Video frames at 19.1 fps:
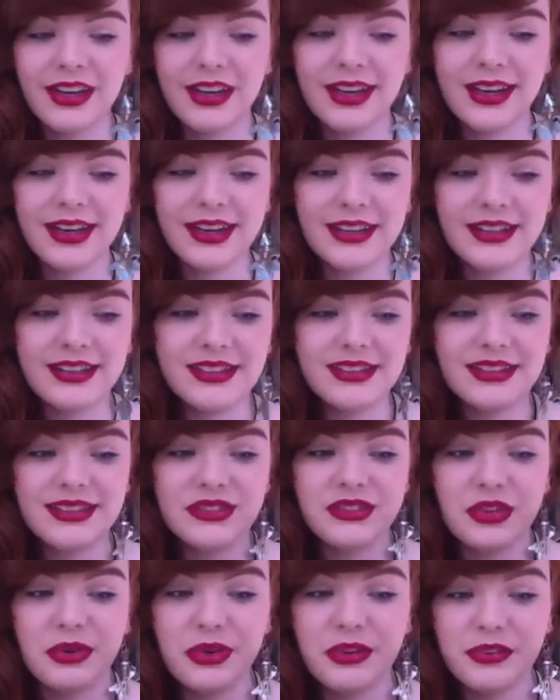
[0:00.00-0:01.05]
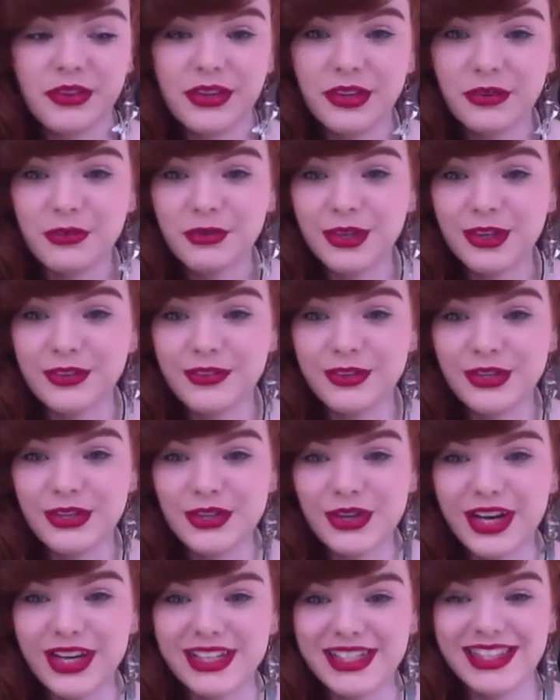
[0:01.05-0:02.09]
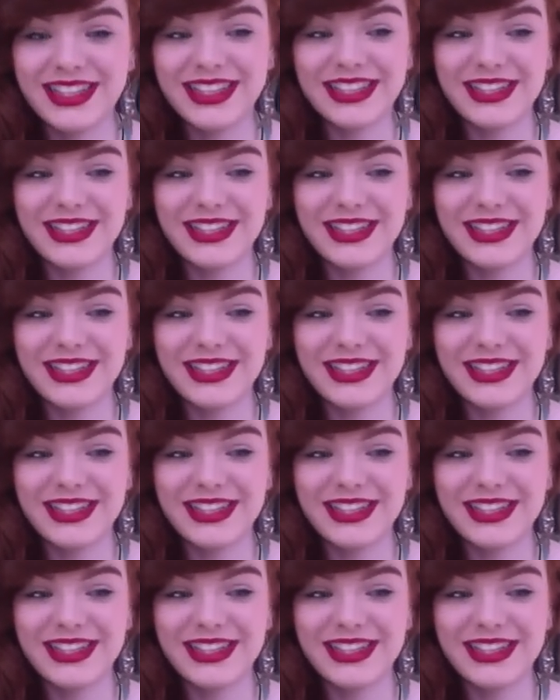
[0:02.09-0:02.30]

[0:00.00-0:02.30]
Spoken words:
and so I find that really frustrating.